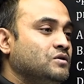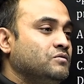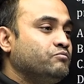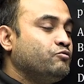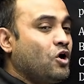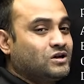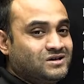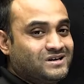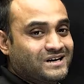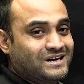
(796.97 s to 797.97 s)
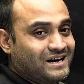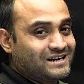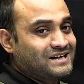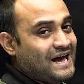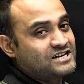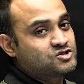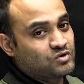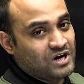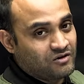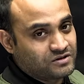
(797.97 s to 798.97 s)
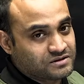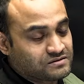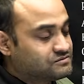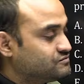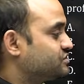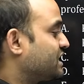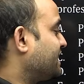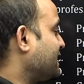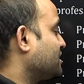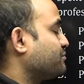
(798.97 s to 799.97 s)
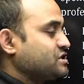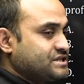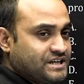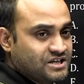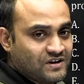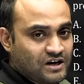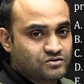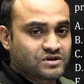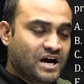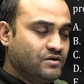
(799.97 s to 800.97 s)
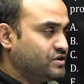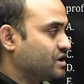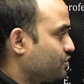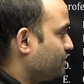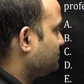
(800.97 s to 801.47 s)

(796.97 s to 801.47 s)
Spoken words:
bother regarding the actual hours. We can take the percentage values and we are good.